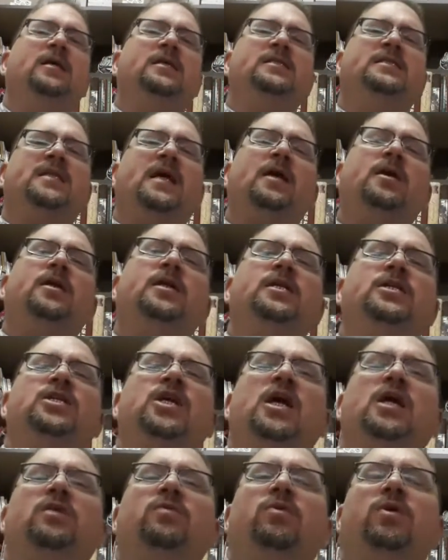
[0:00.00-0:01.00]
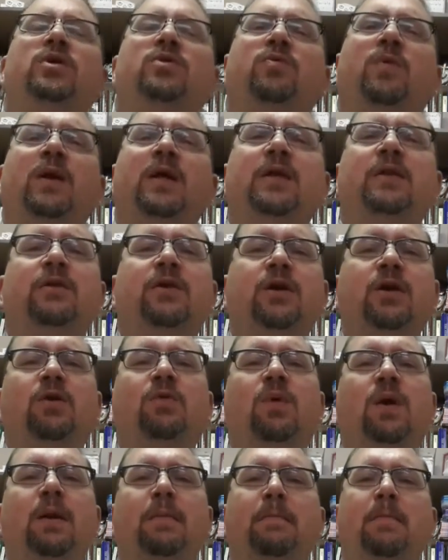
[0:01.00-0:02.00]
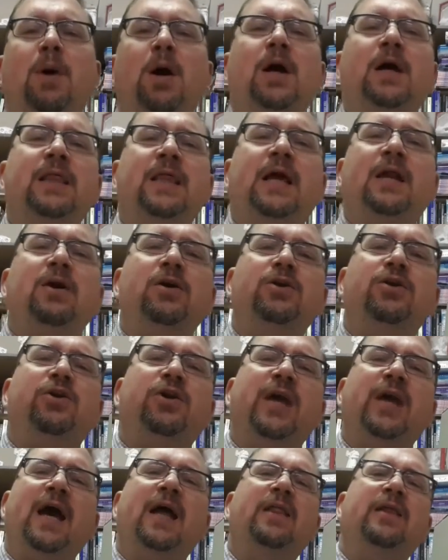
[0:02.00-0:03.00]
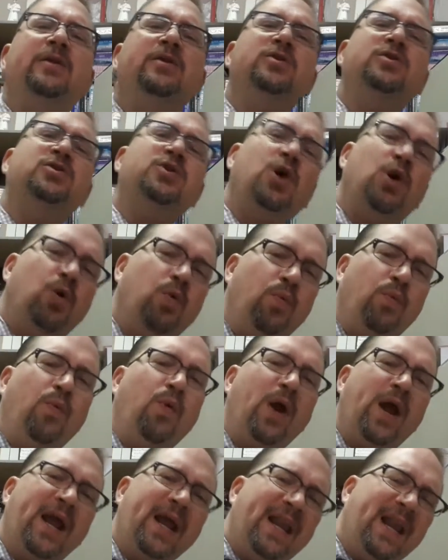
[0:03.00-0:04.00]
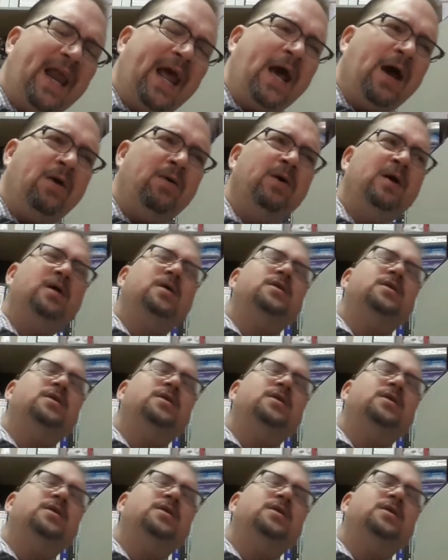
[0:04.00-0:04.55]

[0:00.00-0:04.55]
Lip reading: Saturday, January 20th, you're going to want to mark that on your calendars right now,